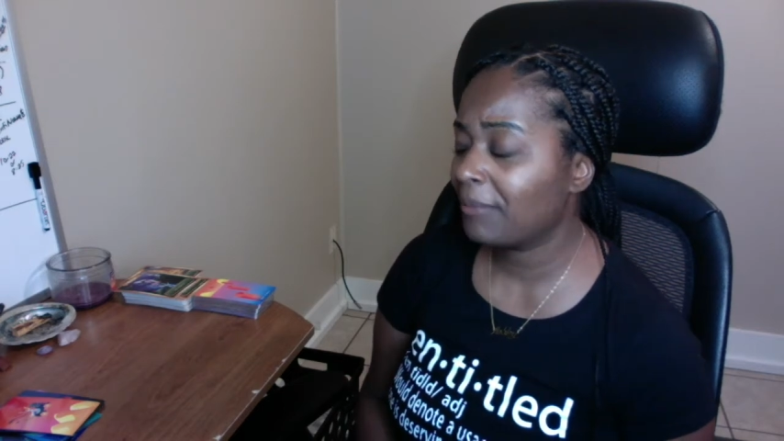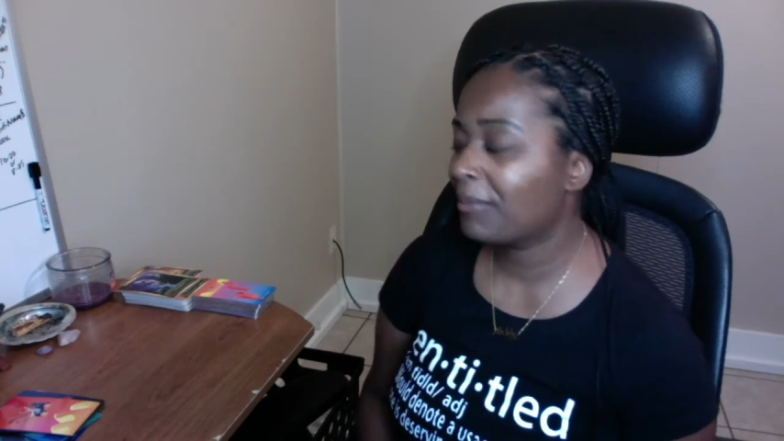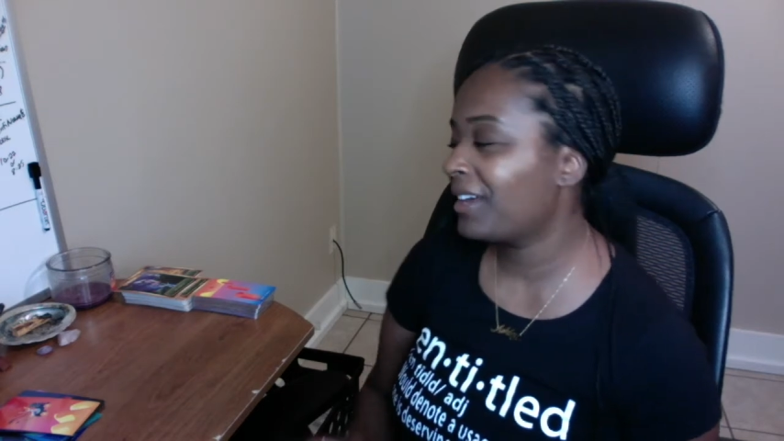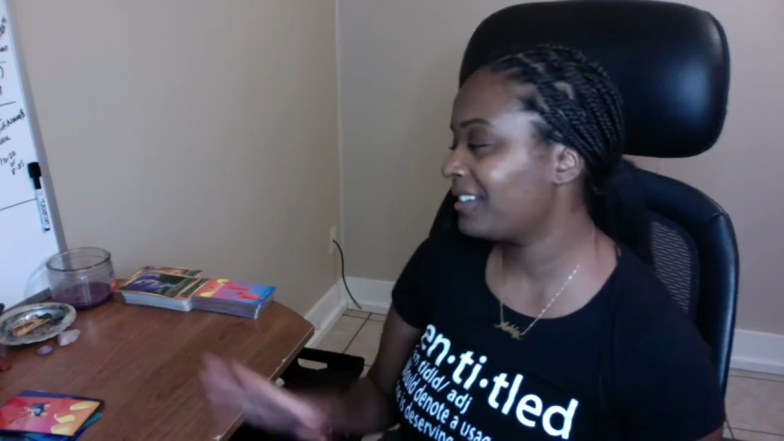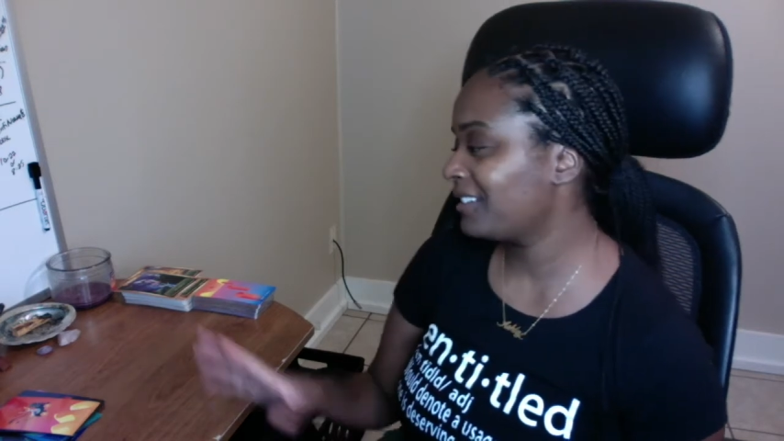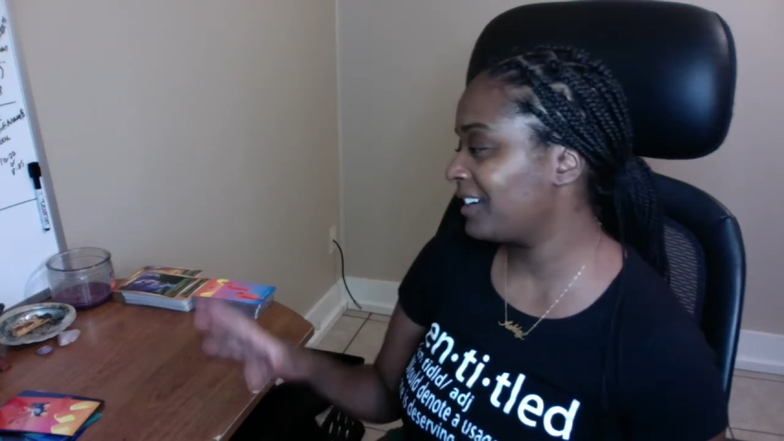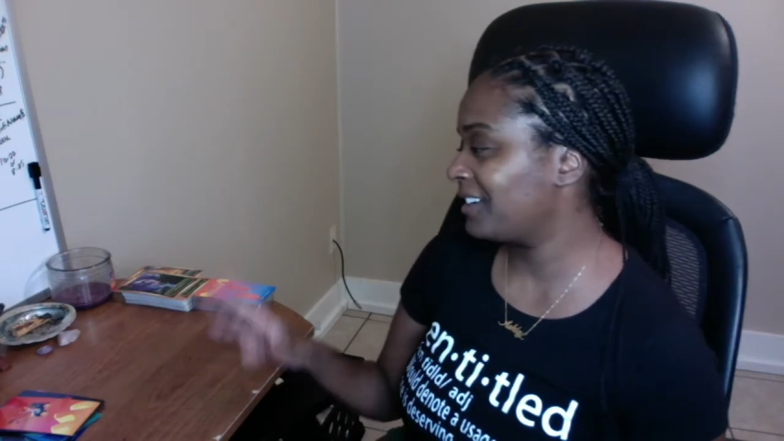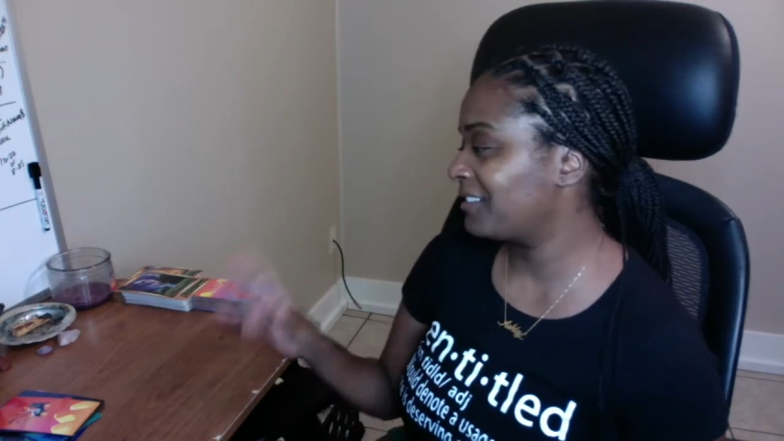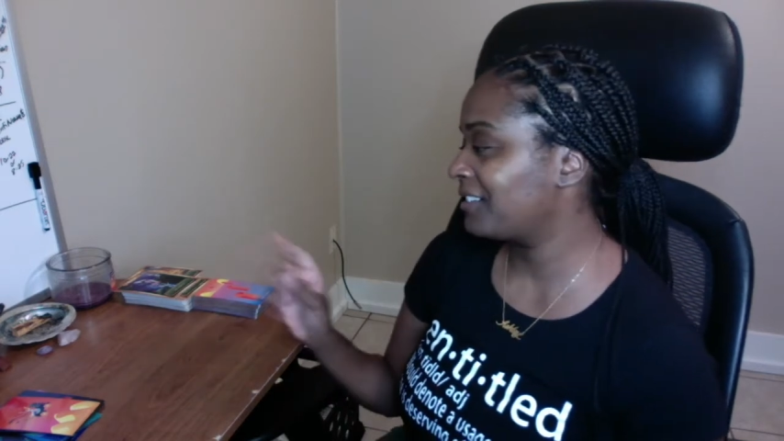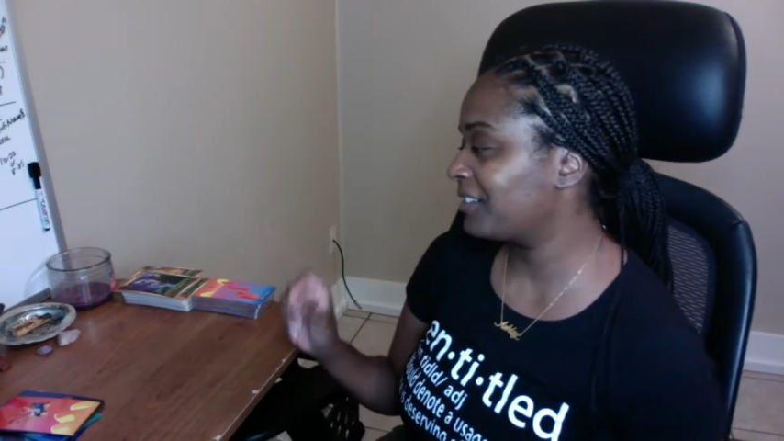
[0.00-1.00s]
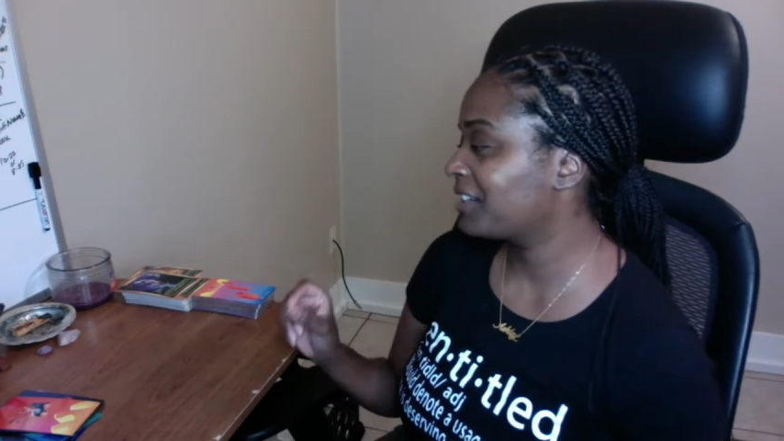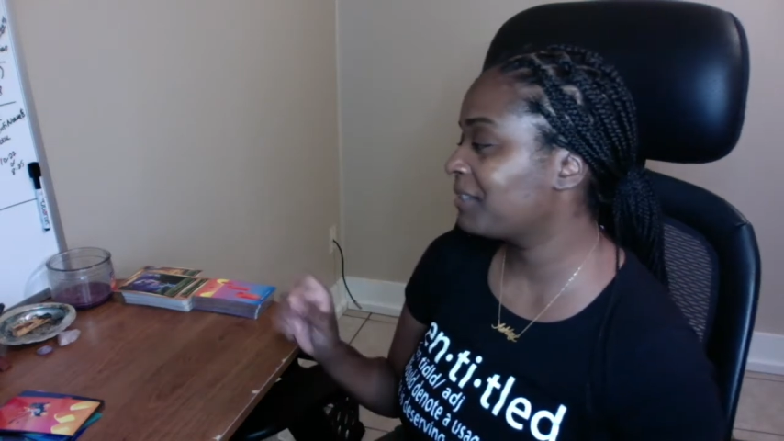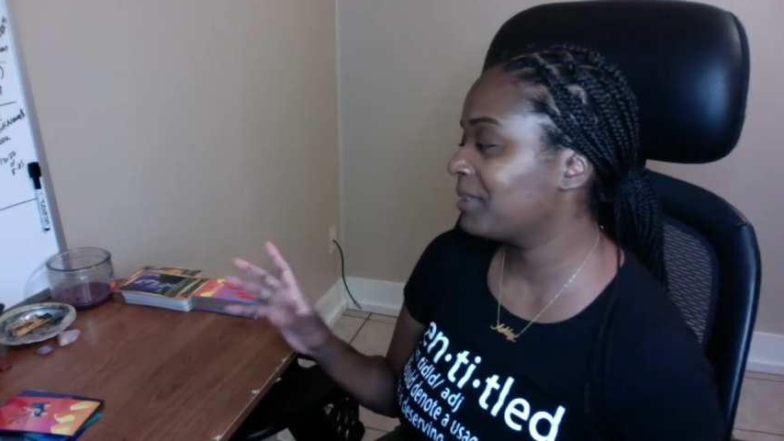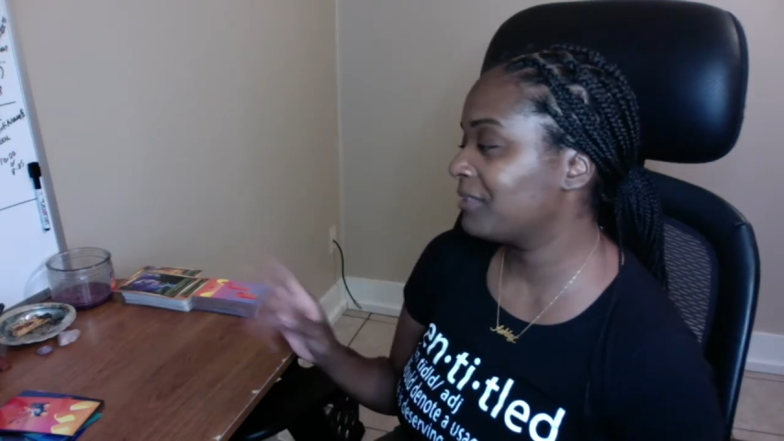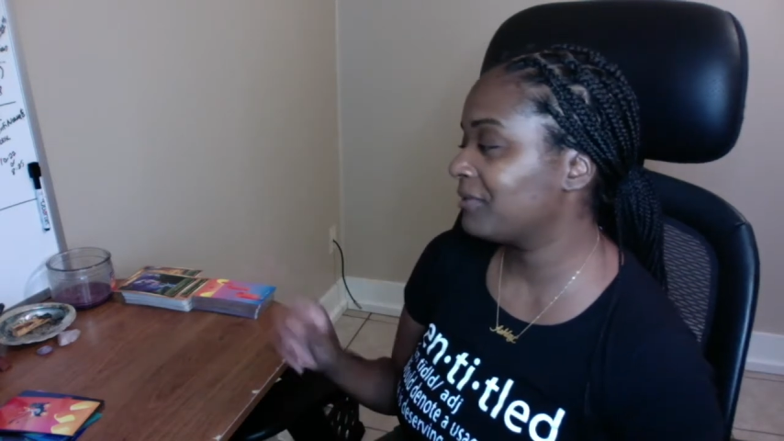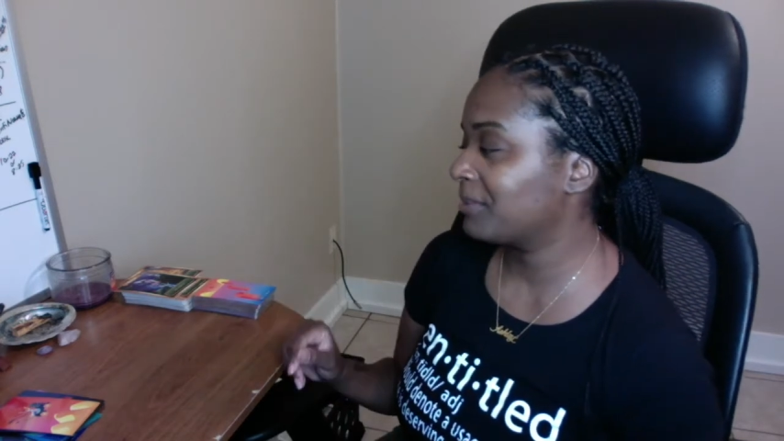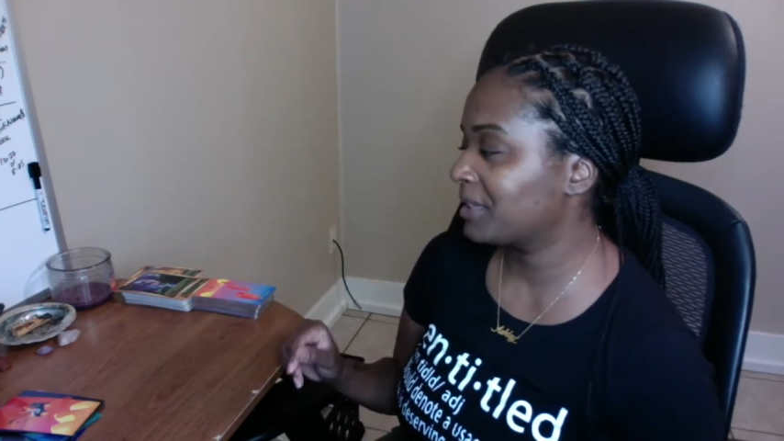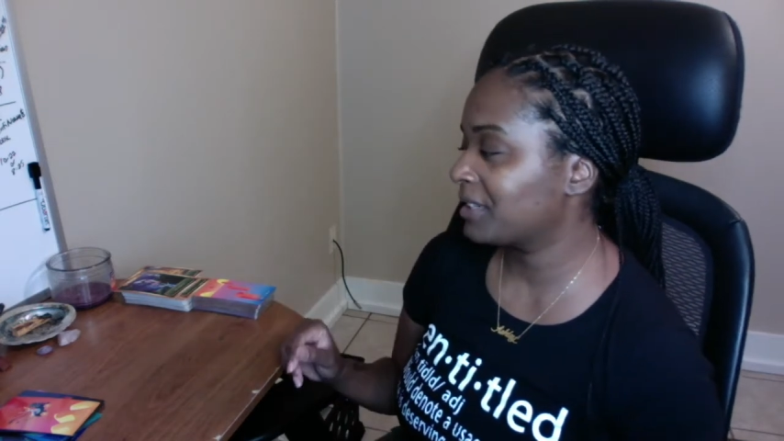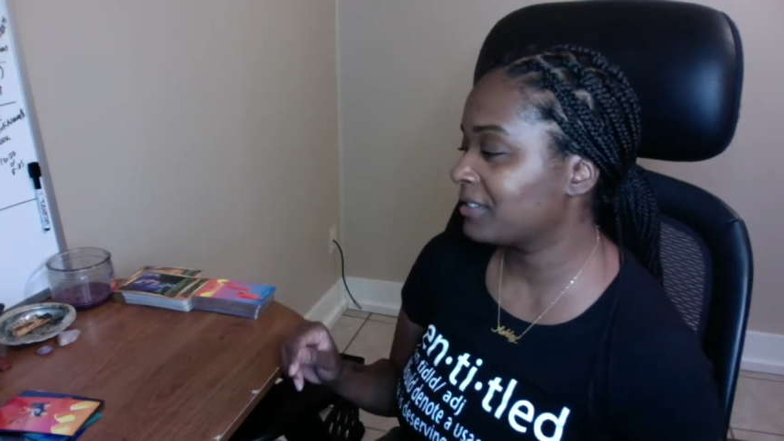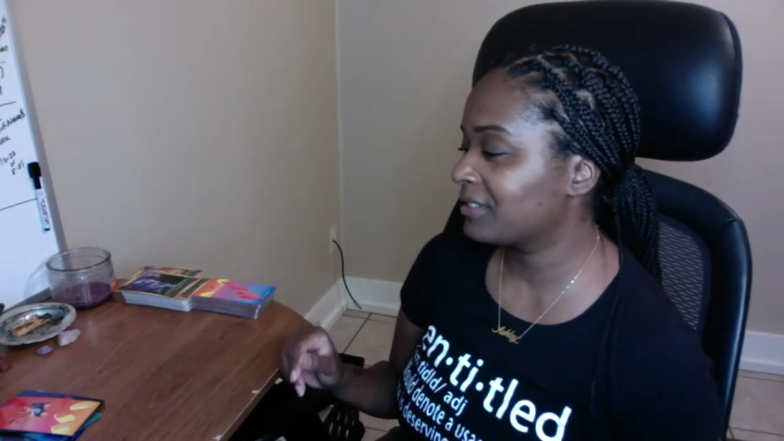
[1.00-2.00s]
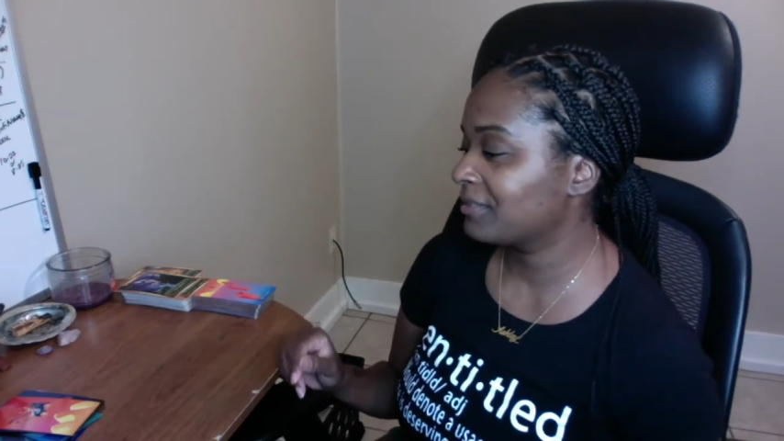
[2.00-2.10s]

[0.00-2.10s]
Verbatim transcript: But I don't know. It could be the feminine.